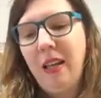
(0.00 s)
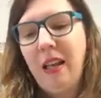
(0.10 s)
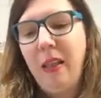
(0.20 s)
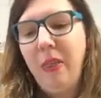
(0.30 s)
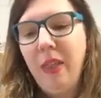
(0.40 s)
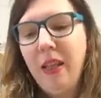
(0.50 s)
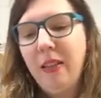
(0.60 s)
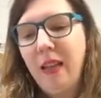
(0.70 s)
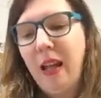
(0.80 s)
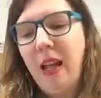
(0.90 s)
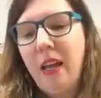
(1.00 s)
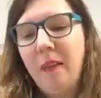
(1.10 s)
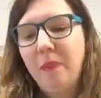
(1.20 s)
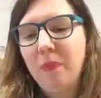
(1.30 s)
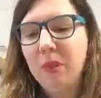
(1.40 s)
and I think that I
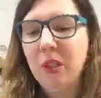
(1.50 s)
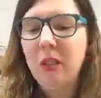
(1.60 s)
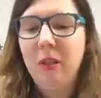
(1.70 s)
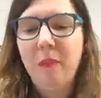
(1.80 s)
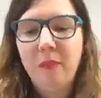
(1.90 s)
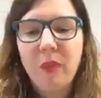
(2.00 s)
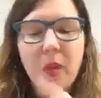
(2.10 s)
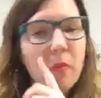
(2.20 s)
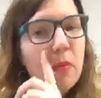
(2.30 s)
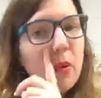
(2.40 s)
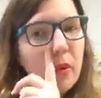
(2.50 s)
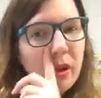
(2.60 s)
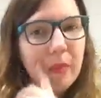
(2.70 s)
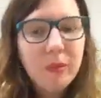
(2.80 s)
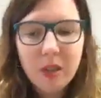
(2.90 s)
put
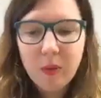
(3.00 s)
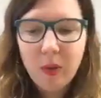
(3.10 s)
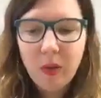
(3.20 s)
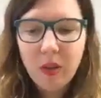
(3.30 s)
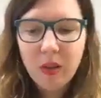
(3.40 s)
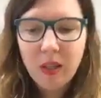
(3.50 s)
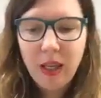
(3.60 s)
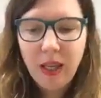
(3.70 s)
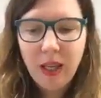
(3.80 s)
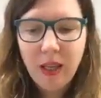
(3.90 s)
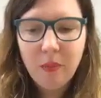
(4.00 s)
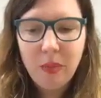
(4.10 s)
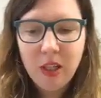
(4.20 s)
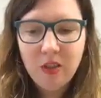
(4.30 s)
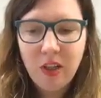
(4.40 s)
more purple and
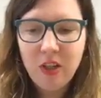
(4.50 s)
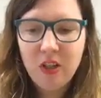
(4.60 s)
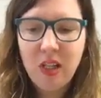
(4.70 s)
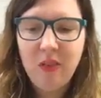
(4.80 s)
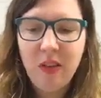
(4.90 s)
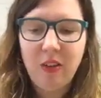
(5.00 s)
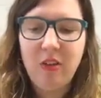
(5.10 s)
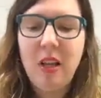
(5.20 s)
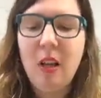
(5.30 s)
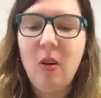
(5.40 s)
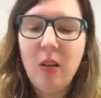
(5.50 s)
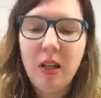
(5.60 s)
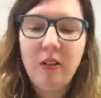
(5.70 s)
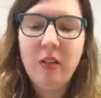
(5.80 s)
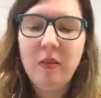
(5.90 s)
peach than I should have because there's not a whole
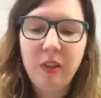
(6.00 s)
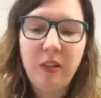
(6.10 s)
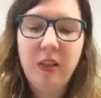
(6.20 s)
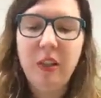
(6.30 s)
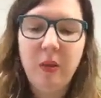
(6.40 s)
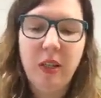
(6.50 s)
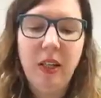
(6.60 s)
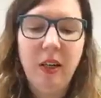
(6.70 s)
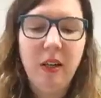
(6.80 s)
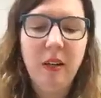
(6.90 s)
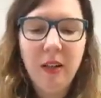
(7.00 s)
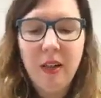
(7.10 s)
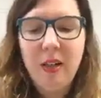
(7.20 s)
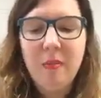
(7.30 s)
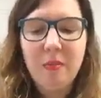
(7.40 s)
lot of room for green to go on here,
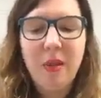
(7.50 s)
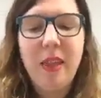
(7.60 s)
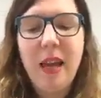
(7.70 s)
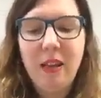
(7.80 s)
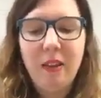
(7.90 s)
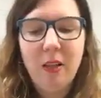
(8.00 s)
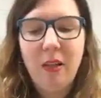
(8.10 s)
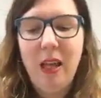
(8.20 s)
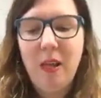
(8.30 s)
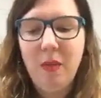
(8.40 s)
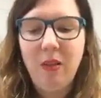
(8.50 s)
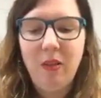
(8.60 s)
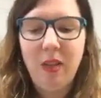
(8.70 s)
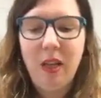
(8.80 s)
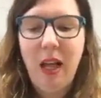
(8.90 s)
but that is okay. It means
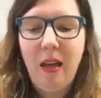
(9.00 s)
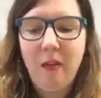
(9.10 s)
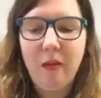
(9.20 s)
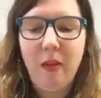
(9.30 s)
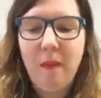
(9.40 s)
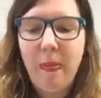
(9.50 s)
it's gonna have